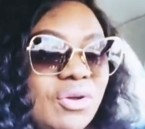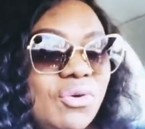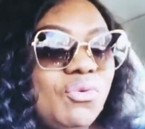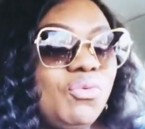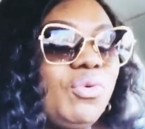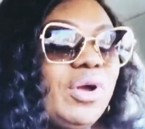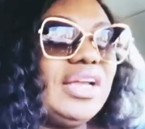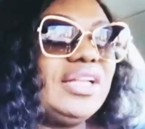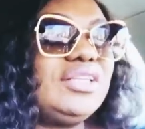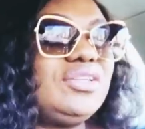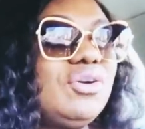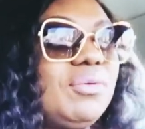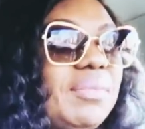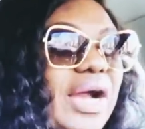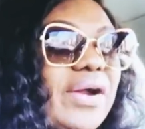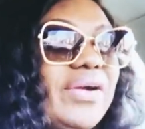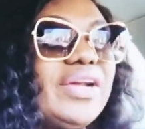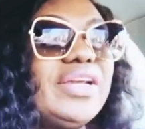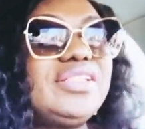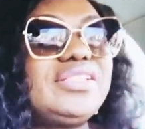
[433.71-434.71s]
when your
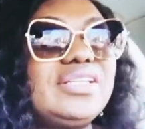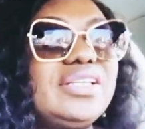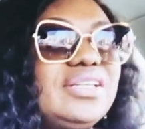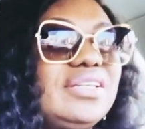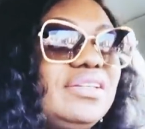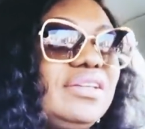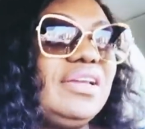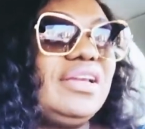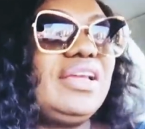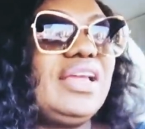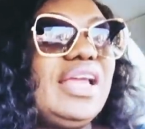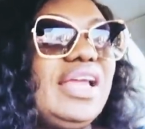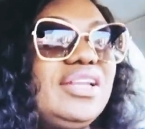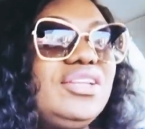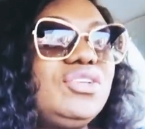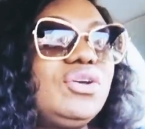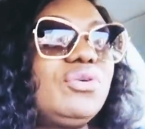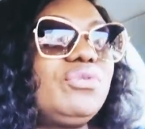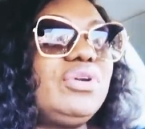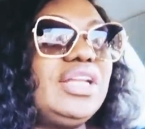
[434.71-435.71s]
marriage
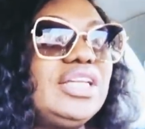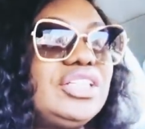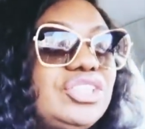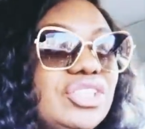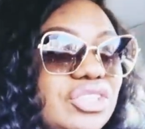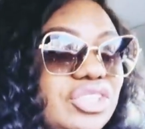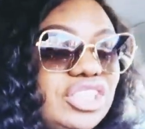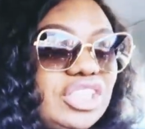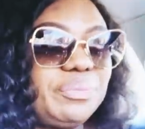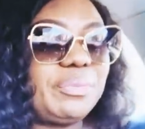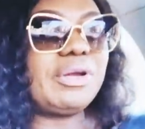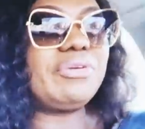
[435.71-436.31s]
and your relationship,